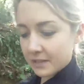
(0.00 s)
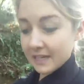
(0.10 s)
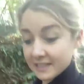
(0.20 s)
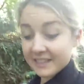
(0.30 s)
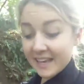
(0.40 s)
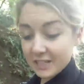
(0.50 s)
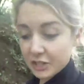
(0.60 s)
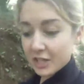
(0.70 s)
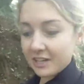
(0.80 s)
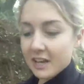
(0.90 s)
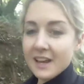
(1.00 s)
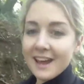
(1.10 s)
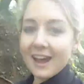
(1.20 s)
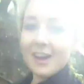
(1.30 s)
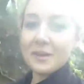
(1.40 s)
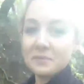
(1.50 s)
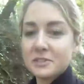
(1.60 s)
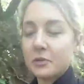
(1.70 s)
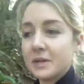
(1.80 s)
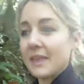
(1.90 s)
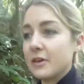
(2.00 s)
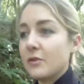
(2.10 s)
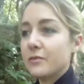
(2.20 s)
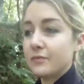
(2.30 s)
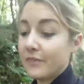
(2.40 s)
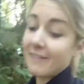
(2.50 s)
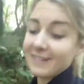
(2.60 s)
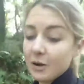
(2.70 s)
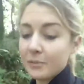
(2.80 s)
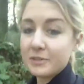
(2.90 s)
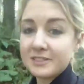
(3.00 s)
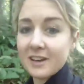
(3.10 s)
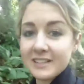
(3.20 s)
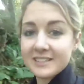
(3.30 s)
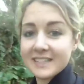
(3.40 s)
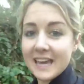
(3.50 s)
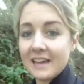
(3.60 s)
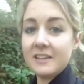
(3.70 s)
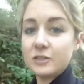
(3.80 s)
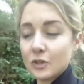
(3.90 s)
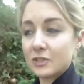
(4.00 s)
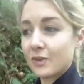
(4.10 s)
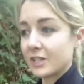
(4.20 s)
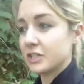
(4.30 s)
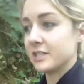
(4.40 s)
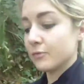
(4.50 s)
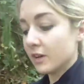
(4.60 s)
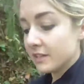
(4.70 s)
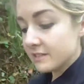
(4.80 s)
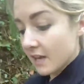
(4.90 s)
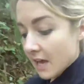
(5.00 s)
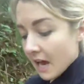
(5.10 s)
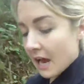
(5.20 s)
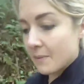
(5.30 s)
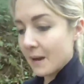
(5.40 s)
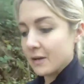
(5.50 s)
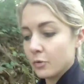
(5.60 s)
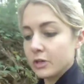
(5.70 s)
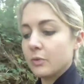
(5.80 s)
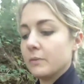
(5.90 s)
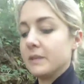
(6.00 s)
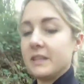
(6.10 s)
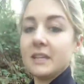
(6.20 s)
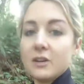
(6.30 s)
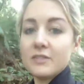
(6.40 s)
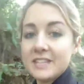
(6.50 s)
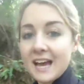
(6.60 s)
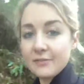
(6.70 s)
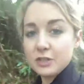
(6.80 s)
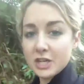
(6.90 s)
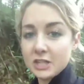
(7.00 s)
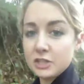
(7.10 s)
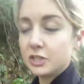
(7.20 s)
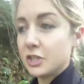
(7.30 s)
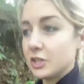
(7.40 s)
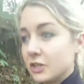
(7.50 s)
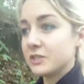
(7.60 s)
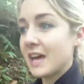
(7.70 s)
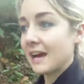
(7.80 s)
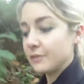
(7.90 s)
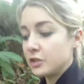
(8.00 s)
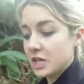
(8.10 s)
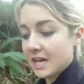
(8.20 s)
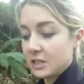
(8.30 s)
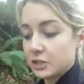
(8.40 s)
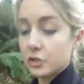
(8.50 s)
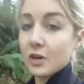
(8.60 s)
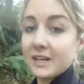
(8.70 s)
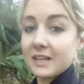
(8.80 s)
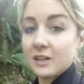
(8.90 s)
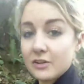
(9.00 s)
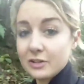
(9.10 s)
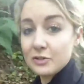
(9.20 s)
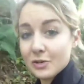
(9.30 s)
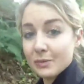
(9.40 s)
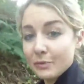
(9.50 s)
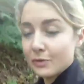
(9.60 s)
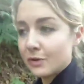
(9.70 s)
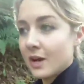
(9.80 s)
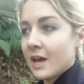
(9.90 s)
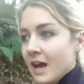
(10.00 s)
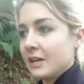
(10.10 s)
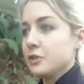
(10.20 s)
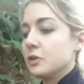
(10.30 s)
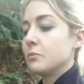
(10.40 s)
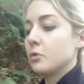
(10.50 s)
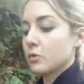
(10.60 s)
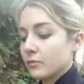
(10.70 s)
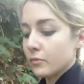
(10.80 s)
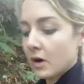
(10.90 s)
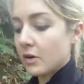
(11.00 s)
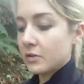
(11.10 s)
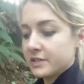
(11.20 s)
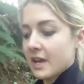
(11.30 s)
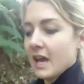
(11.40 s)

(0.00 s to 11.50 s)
indication. So yeah, they're very common sites to get stress fractures in runners. And what you want to be thinking of is, have you changed your shoes? Have you changed your training load? Are you doing more? Are you doing more on roads?